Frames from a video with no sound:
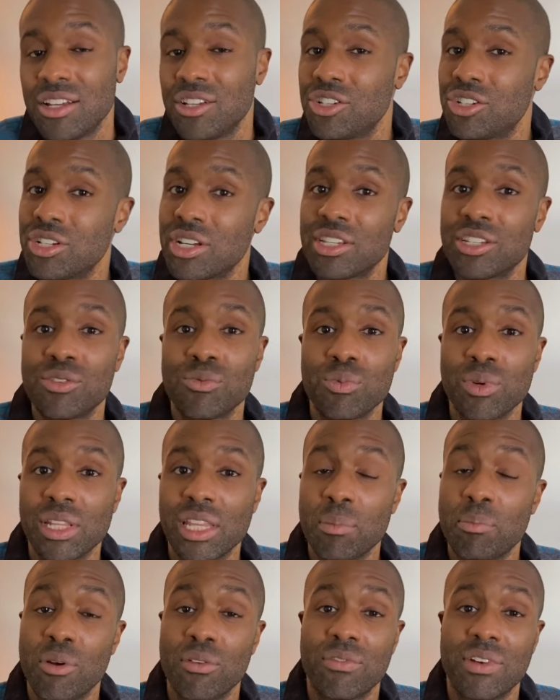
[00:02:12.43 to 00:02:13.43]
just
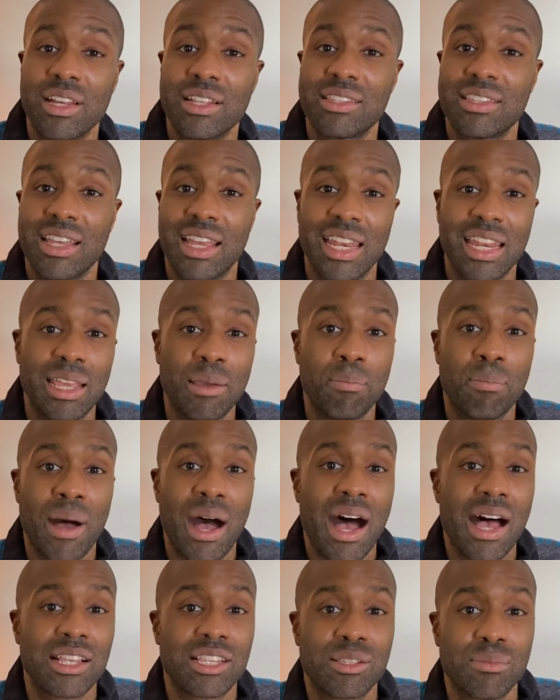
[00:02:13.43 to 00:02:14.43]
really prevents any
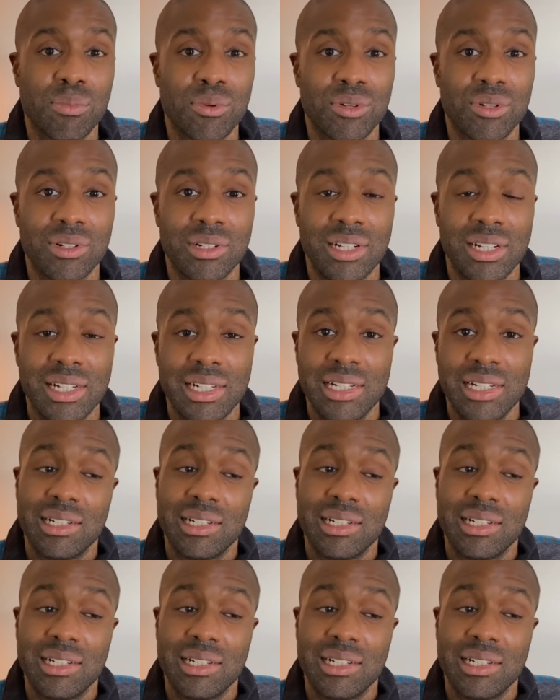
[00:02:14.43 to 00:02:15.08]
possible